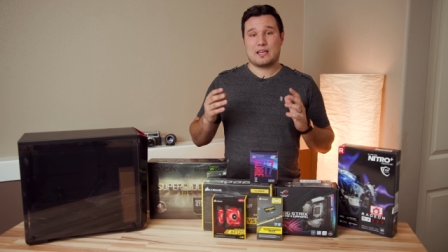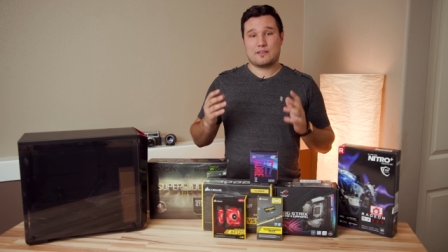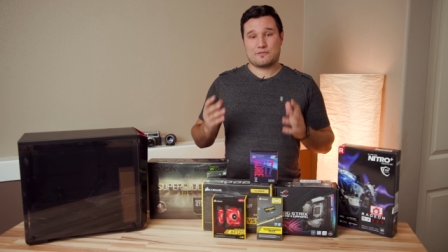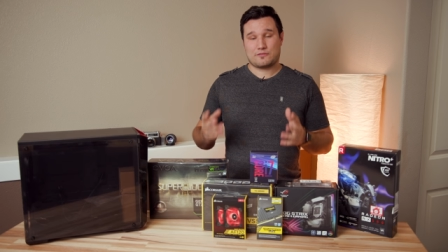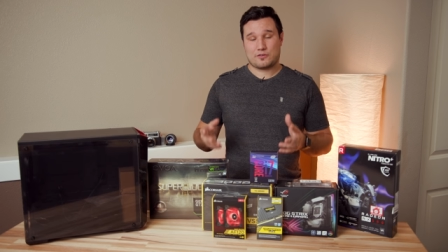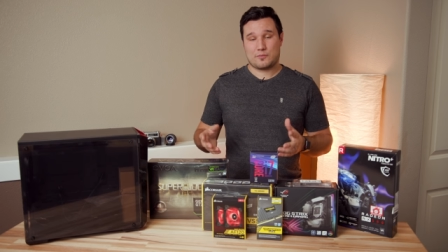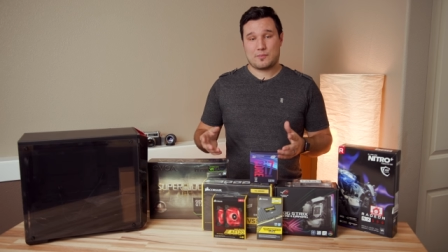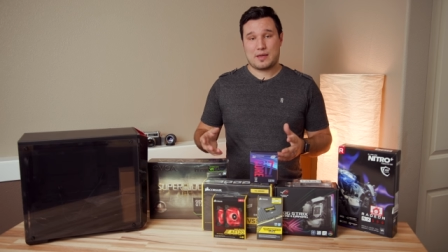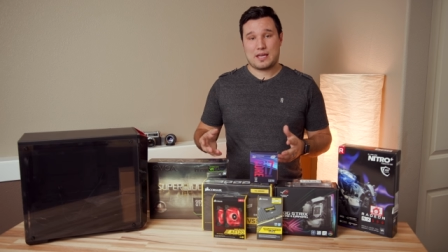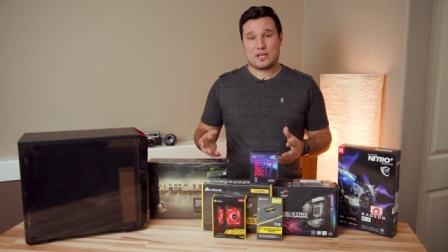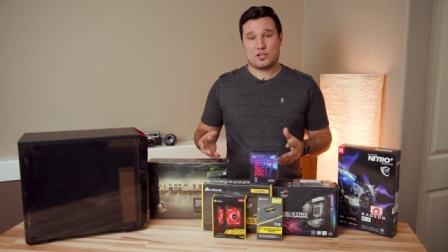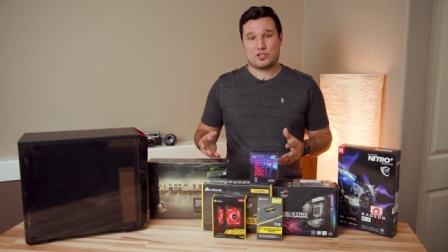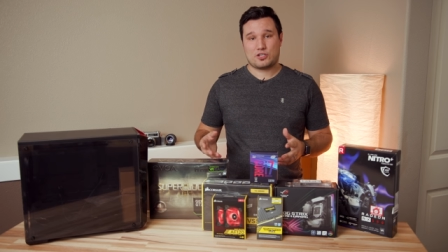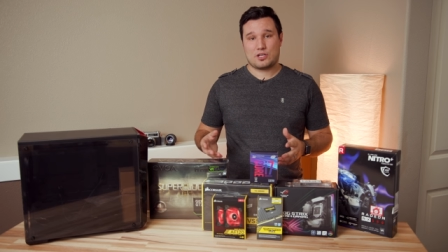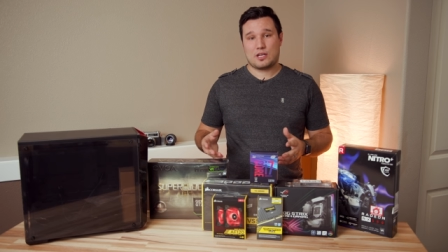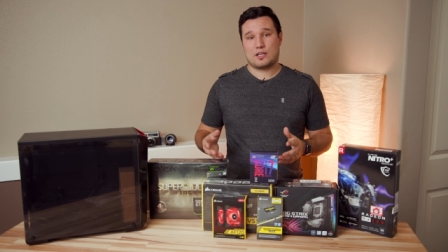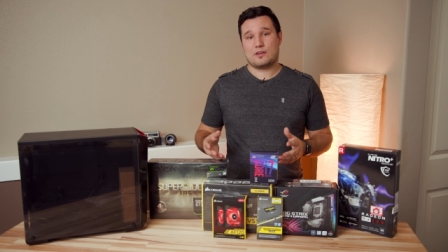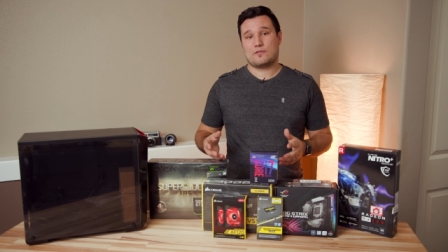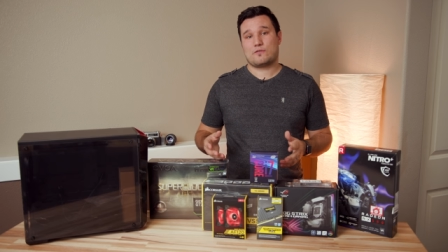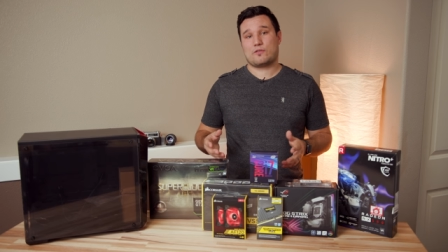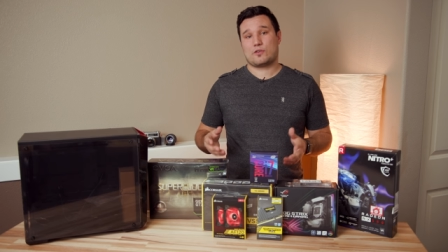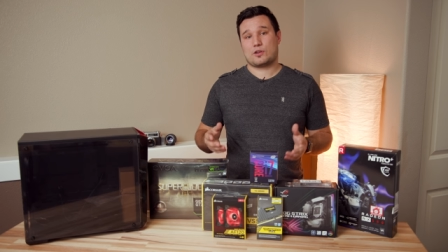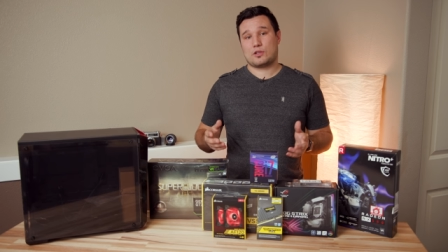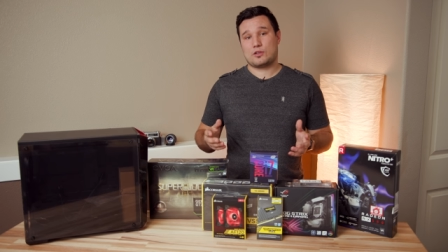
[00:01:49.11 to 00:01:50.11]

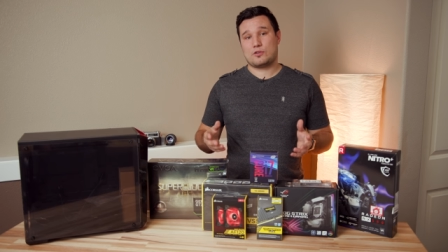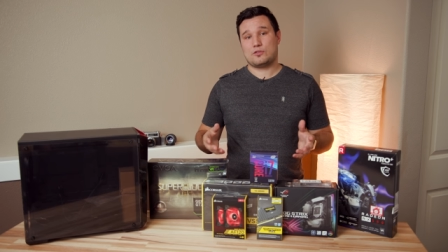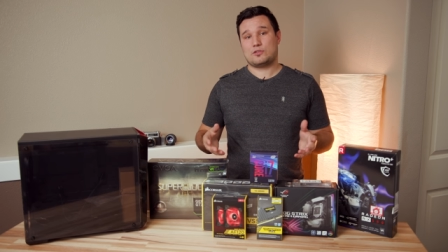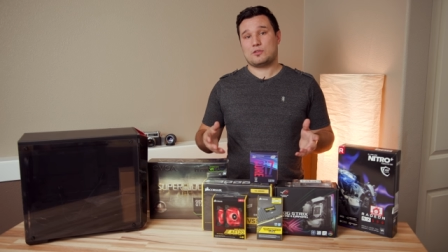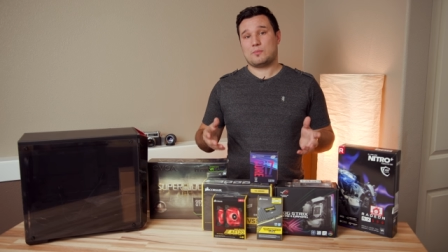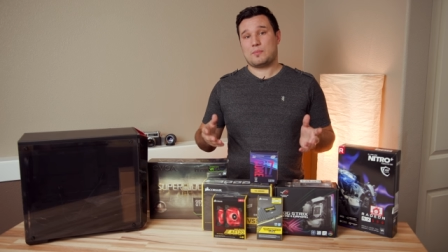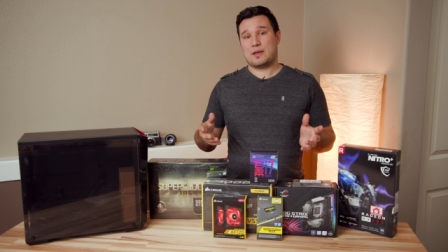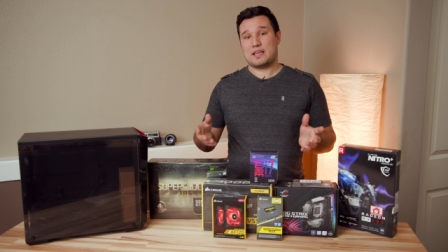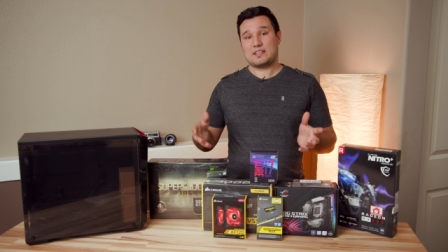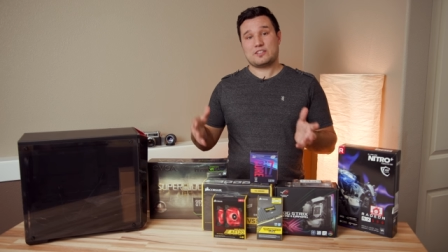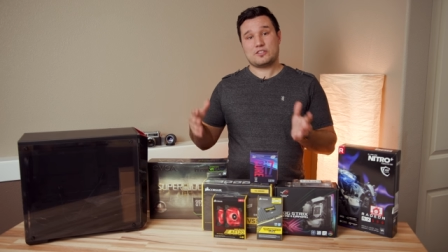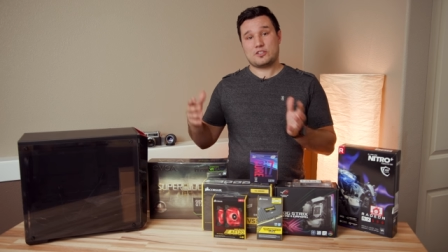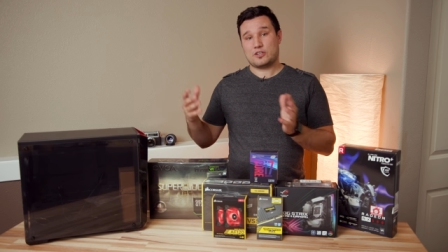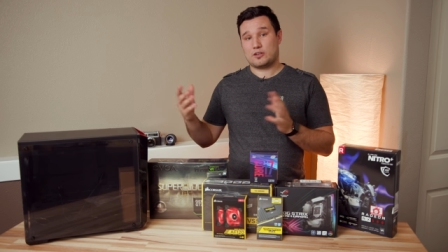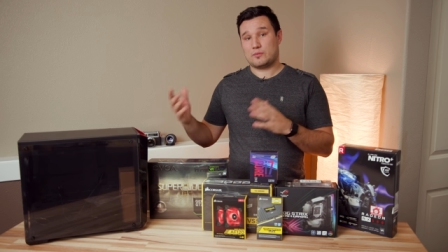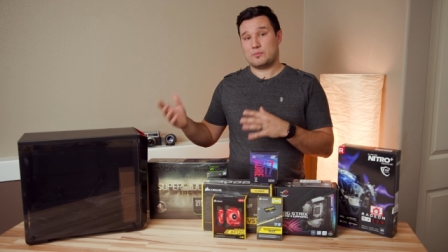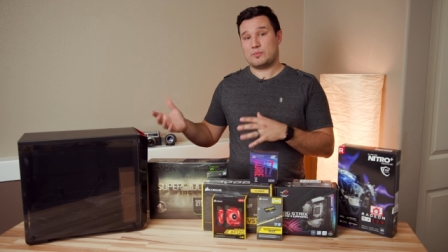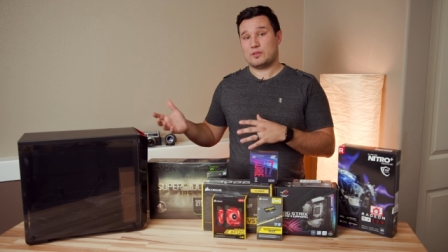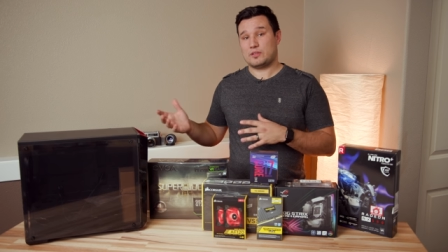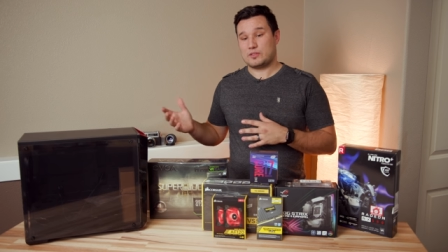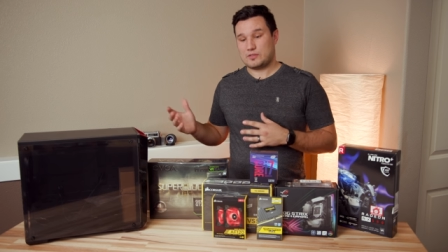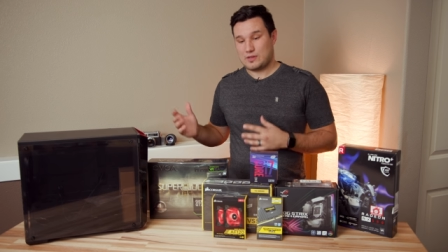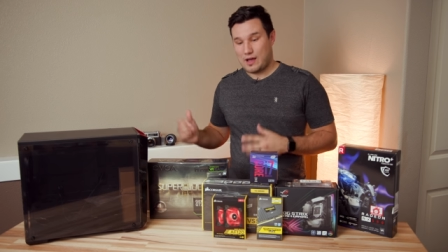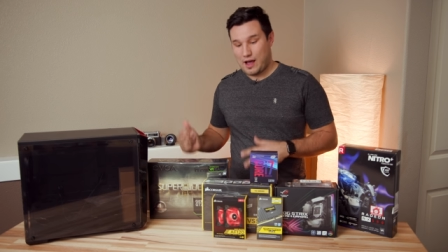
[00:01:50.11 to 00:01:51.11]
information for you to base your
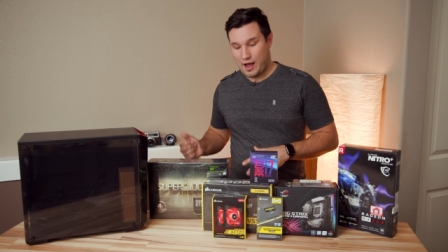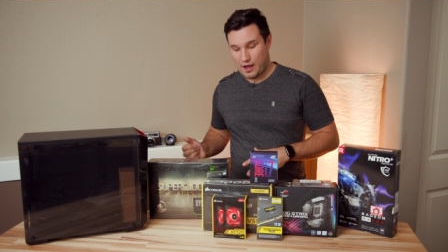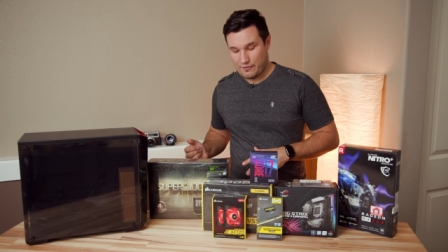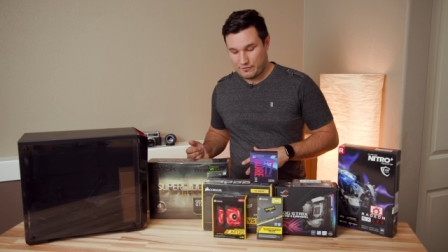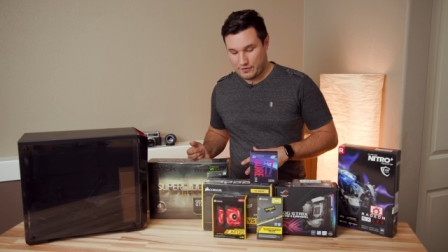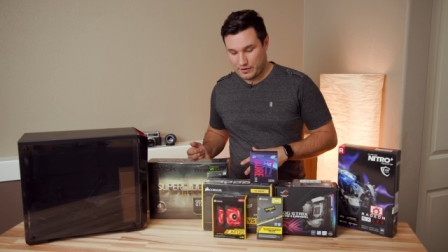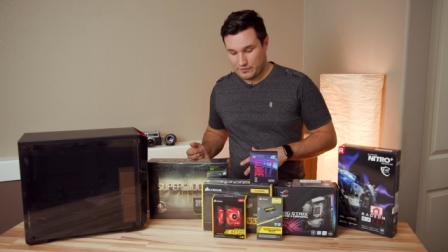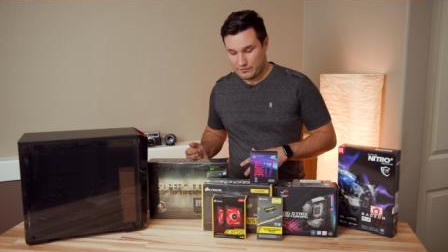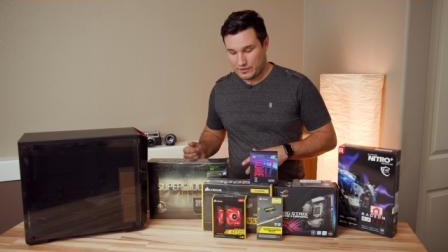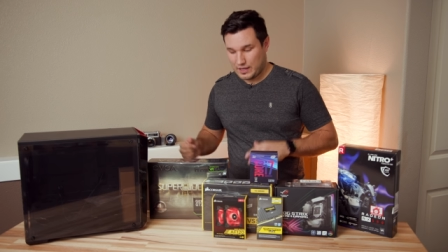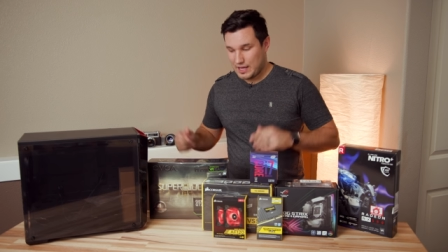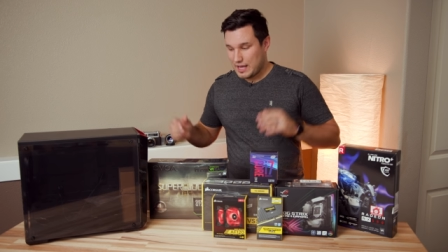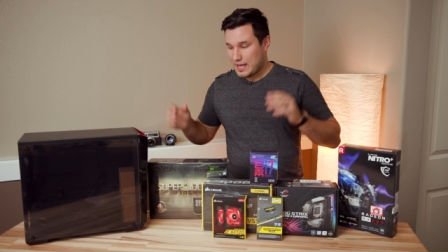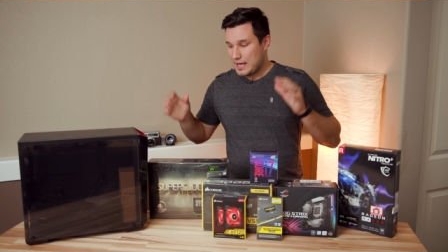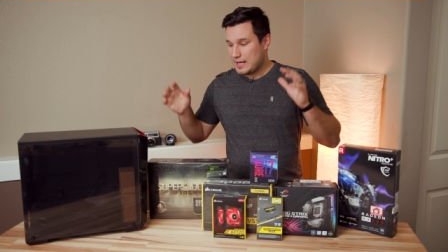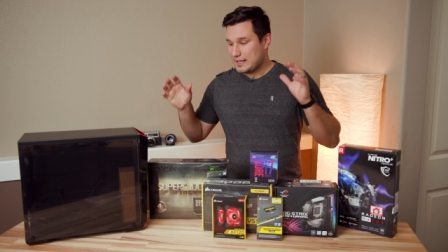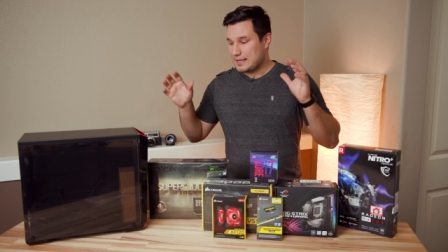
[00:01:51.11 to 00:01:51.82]
builds off of.